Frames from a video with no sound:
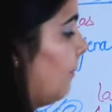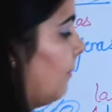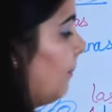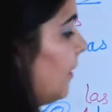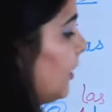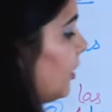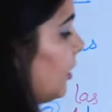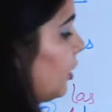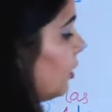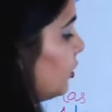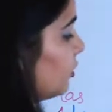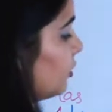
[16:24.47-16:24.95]

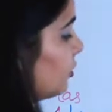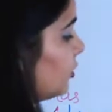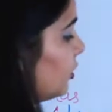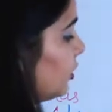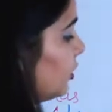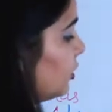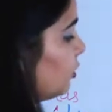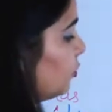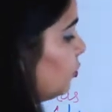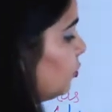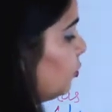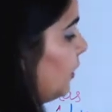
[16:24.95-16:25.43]
because
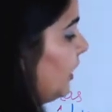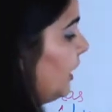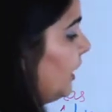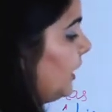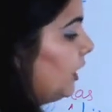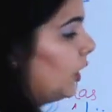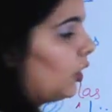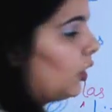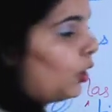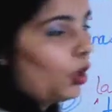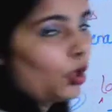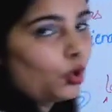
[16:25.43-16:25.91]
this
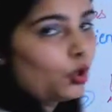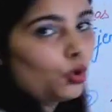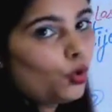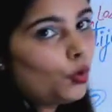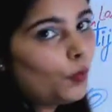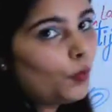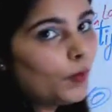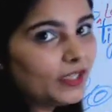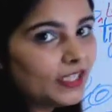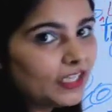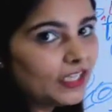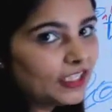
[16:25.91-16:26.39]
V or
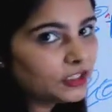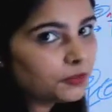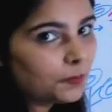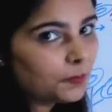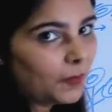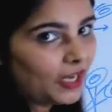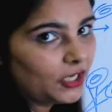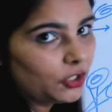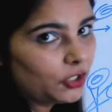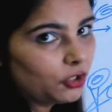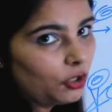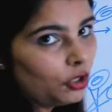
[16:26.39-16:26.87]
V de
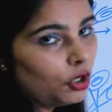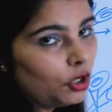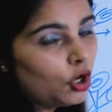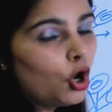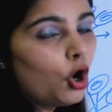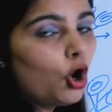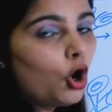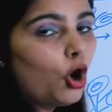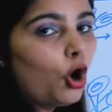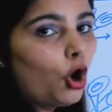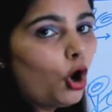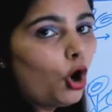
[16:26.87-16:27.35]
español
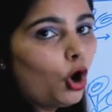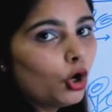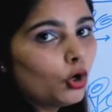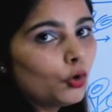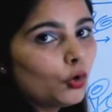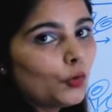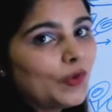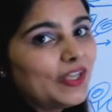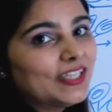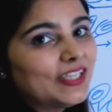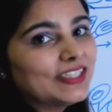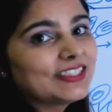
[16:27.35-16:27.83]

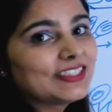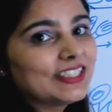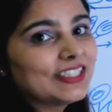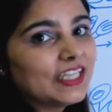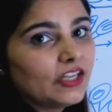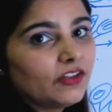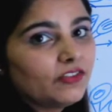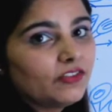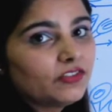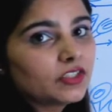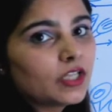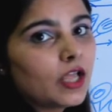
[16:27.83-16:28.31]
always
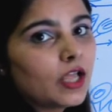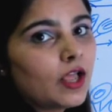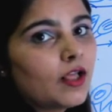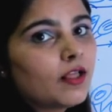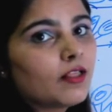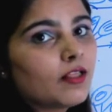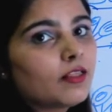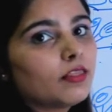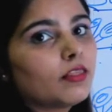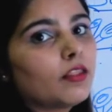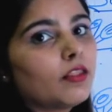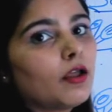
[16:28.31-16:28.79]
gives
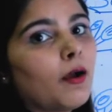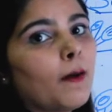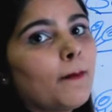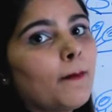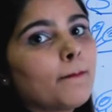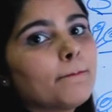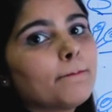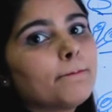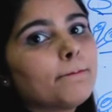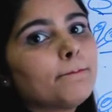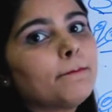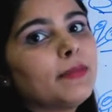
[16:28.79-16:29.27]
the
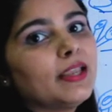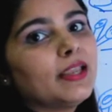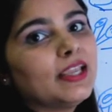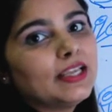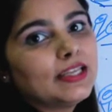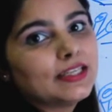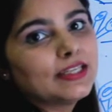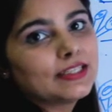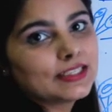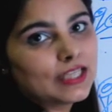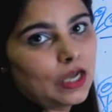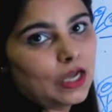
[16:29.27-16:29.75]

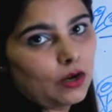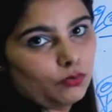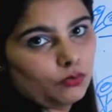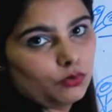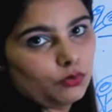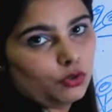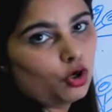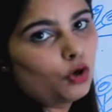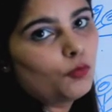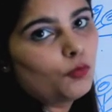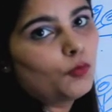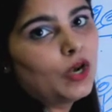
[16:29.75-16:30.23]
B sound,
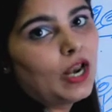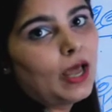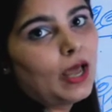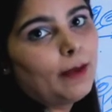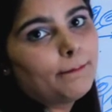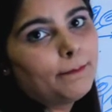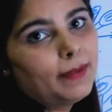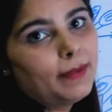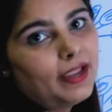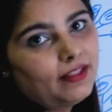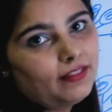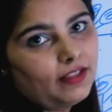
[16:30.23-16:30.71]
como
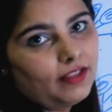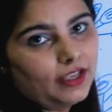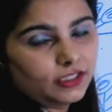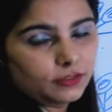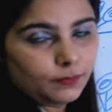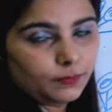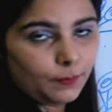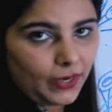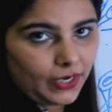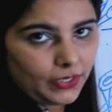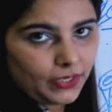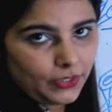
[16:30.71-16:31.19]
la B de
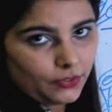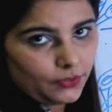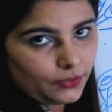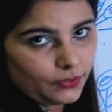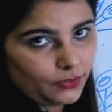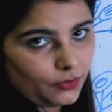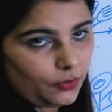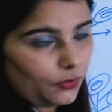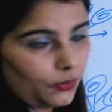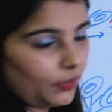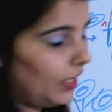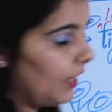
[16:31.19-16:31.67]

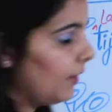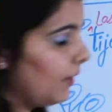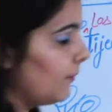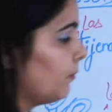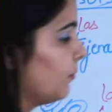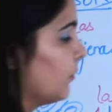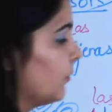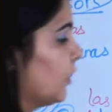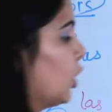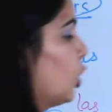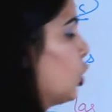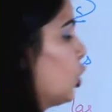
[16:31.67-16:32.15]
español, okay?
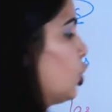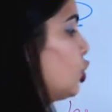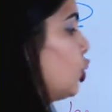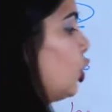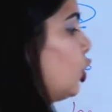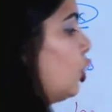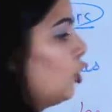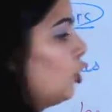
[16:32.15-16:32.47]
So